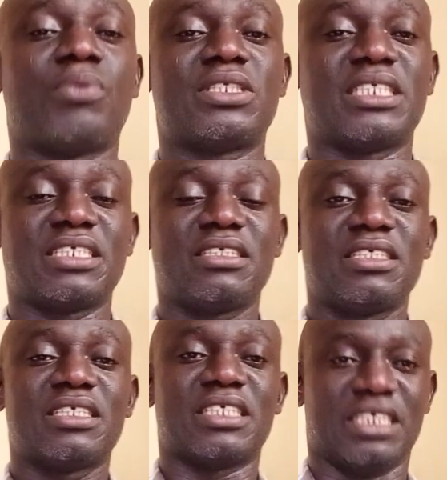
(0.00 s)
burden
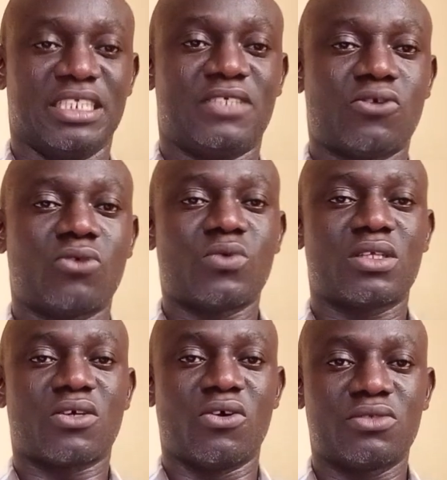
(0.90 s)
in third
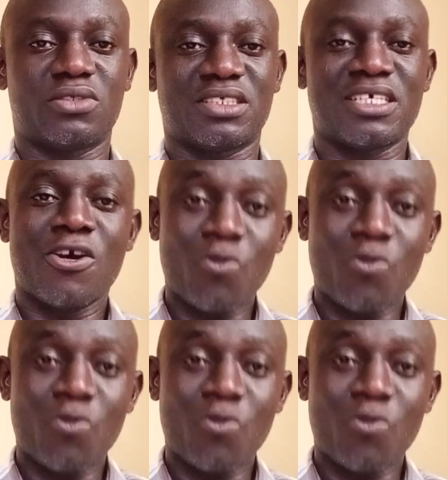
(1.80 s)
world countries?